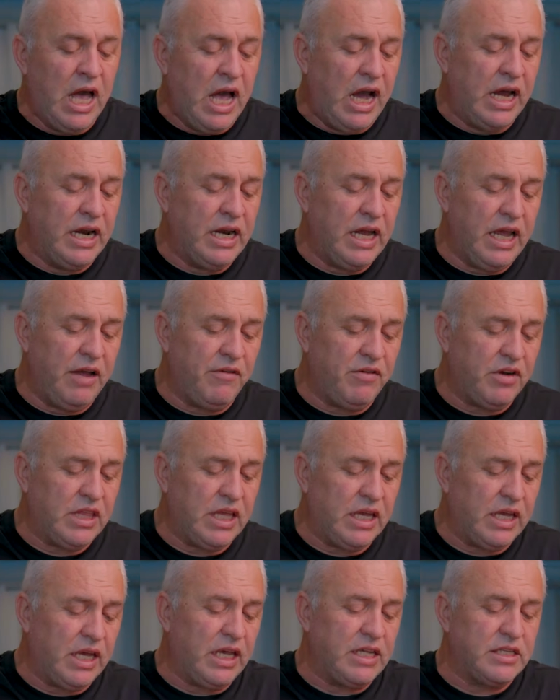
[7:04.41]
Then
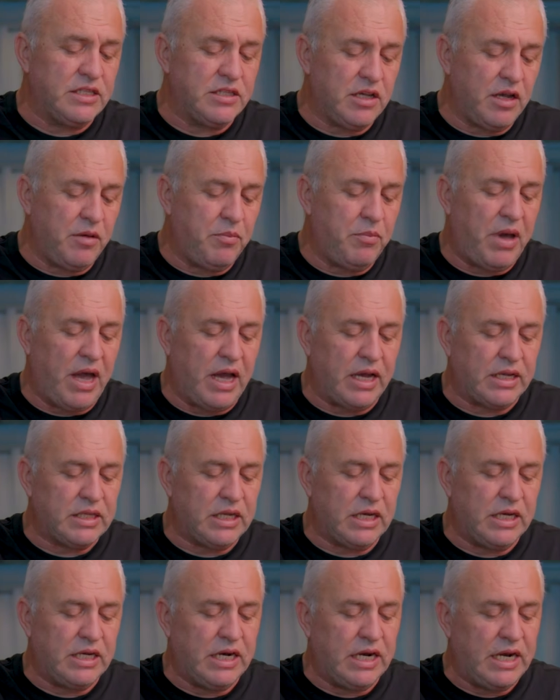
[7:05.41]
everything is
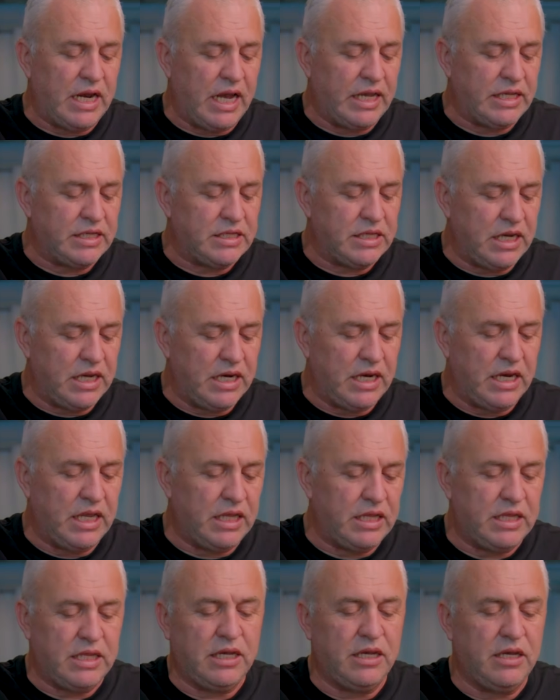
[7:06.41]
packed in a nice and
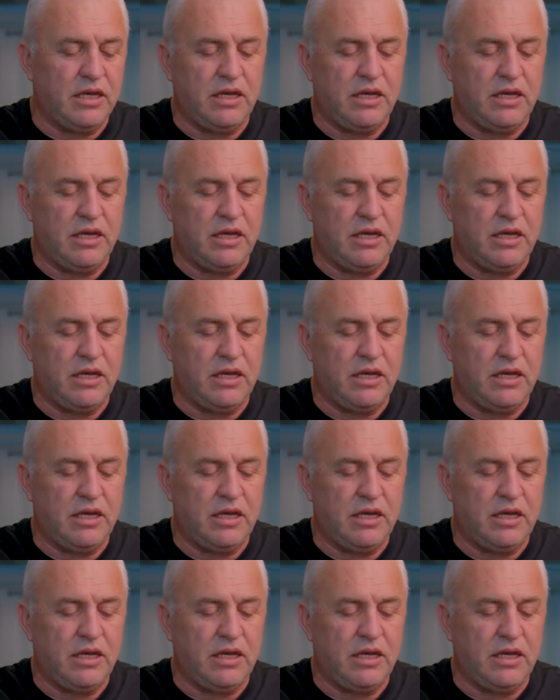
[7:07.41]
neat